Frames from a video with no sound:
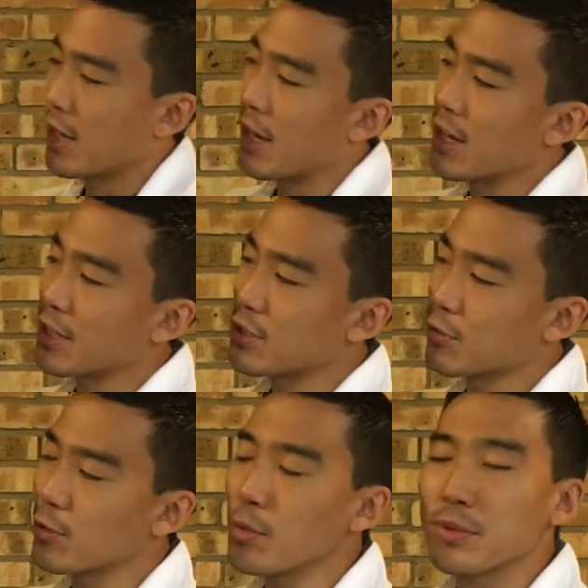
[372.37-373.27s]
it can
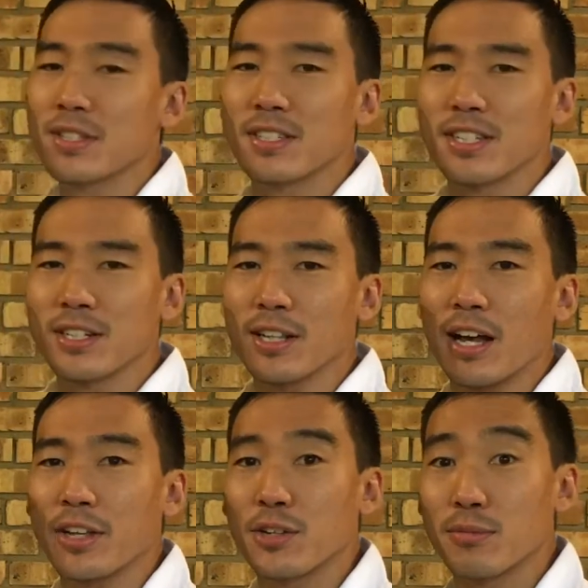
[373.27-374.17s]
screw up the seal
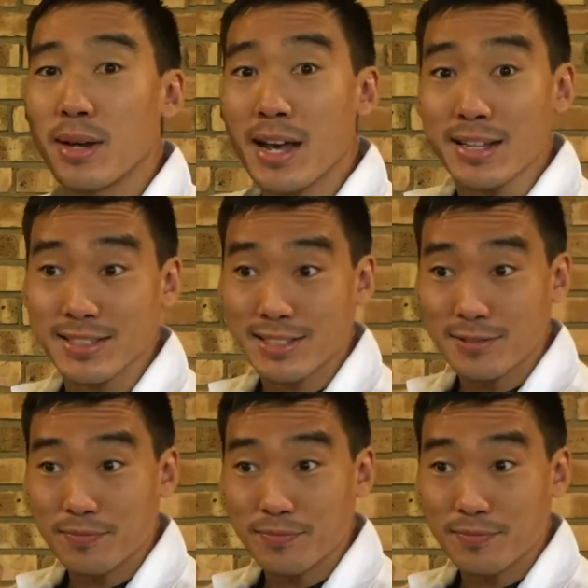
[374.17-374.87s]
on your mask.